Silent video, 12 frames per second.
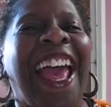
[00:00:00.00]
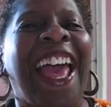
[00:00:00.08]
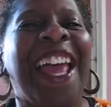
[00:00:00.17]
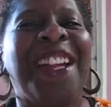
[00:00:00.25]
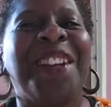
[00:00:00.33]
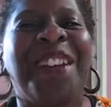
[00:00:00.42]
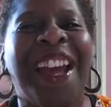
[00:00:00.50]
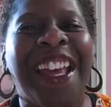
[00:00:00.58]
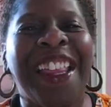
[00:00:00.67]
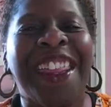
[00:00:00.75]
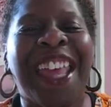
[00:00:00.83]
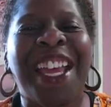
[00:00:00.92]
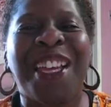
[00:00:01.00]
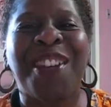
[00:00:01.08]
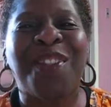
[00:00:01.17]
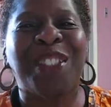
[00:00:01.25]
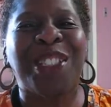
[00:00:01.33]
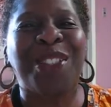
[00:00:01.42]
Anyway, thank
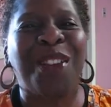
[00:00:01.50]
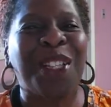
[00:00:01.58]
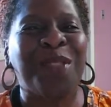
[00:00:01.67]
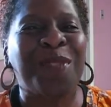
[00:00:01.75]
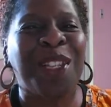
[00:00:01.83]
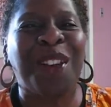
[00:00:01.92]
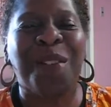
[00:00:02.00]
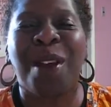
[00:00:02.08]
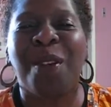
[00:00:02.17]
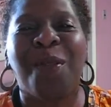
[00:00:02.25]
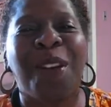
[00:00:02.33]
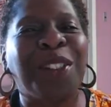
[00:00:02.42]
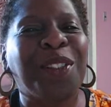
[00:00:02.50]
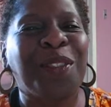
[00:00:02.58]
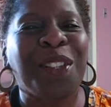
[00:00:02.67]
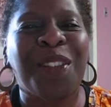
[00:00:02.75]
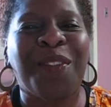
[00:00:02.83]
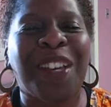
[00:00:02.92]
you for joining me on my
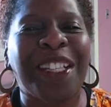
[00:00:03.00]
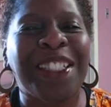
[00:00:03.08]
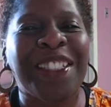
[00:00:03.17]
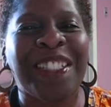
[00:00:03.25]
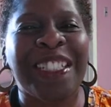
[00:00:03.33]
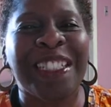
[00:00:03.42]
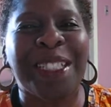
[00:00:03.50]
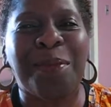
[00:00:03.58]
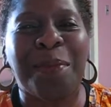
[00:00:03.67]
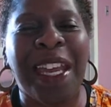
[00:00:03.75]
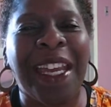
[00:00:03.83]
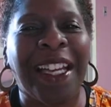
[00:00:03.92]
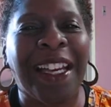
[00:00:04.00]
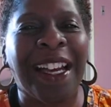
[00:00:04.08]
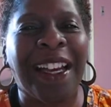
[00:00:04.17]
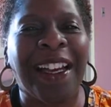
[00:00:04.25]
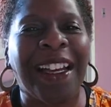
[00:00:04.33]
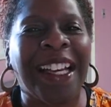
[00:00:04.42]
wonderful adventure in
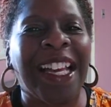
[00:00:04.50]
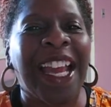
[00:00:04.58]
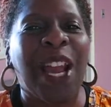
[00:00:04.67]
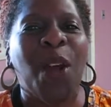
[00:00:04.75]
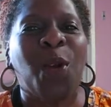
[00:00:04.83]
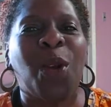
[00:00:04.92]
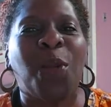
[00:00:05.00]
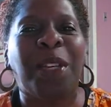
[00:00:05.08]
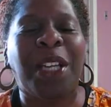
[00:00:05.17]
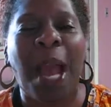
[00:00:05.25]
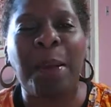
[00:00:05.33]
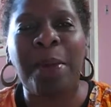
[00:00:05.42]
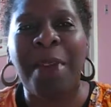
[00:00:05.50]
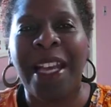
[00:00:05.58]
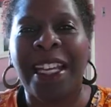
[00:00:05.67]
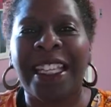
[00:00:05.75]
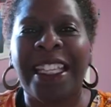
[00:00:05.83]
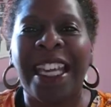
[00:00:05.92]
Jamaica. We'll be coming
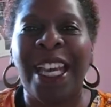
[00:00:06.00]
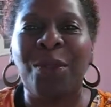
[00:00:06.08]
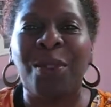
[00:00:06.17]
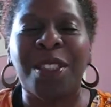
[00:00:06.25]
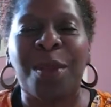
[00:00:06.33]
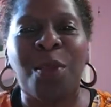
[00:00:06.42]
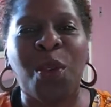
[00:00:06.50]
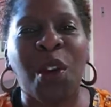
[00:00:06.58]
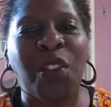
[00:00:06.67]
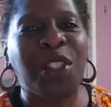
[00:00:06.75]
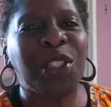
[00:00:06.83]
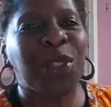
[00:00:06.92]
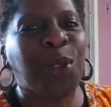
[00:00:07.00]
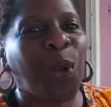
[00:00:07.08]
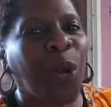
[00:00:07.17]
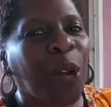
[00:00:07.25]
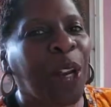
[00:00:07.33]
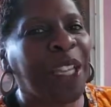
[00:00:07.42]
back again with some more of the
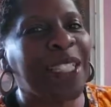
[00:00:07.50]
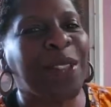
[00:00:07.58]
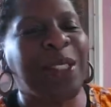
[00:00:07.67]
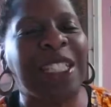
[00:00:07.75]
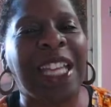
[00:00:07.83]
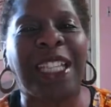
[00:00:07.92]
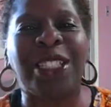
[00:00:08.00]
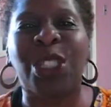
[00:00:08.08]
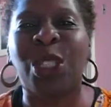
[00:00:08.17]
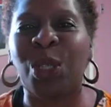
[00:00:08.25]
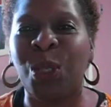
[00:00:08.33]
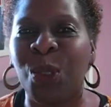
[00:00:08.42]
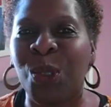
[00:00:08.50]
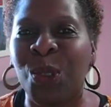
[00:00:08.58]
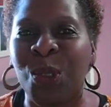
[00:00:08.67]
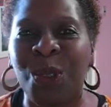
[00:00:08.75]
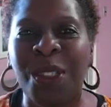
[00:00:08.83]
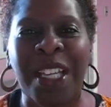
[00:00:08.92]
story, so stay
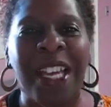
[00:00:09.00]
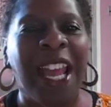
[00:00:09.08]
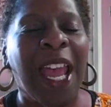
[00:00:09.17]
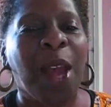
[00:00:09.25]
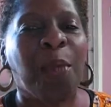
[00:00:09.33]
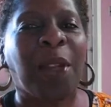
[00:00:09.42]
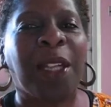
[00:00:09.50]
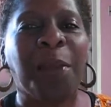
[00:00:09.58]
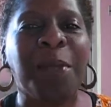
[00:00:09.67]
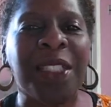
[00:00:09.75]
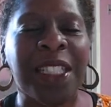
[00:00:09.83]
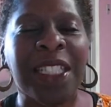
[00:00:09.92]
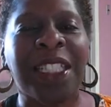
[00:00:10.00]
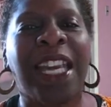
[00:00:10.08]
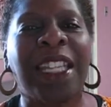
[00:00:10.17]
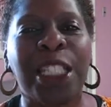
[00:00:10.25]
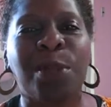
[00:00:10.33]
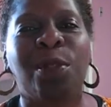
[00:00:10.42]
tuned. But let me just
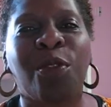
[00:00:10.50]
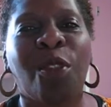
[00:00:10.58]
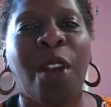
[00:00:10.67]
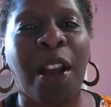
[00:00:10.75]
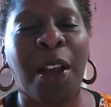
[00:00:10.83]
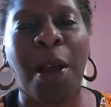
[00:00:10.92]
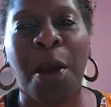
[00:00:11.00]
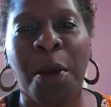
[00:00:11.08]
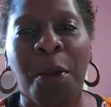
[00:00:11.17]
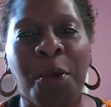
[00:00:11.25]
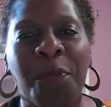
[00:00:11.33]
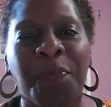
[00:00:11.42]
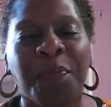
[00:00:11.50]
say this before I go.